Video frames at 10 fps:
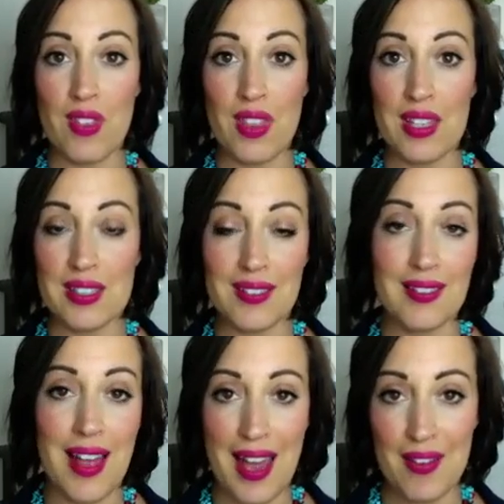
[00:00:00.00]
this
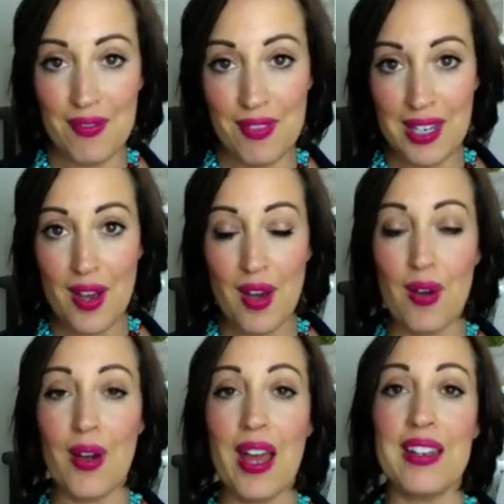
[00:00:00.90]
live
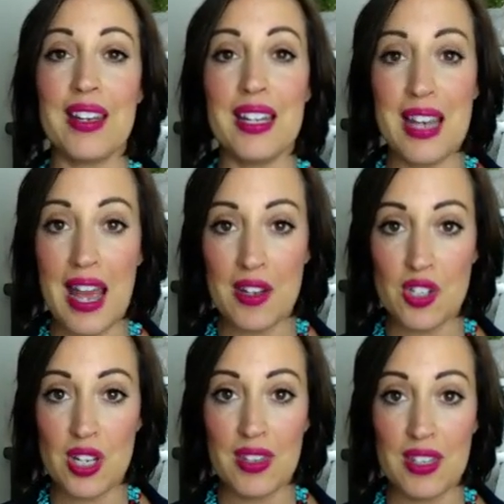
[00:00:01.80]
video and
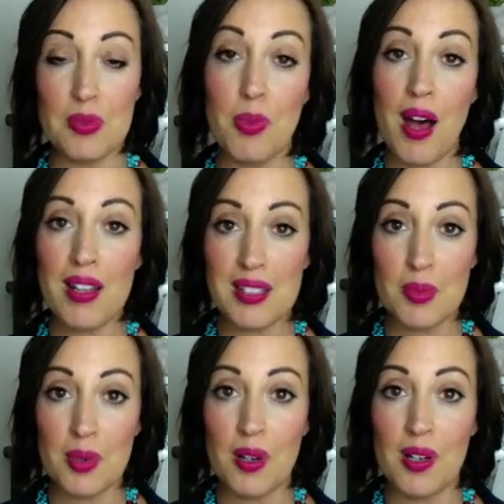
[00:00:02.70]
connection that's
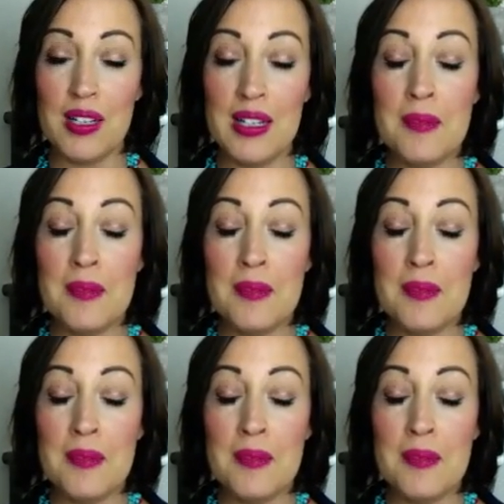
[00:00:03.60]
possible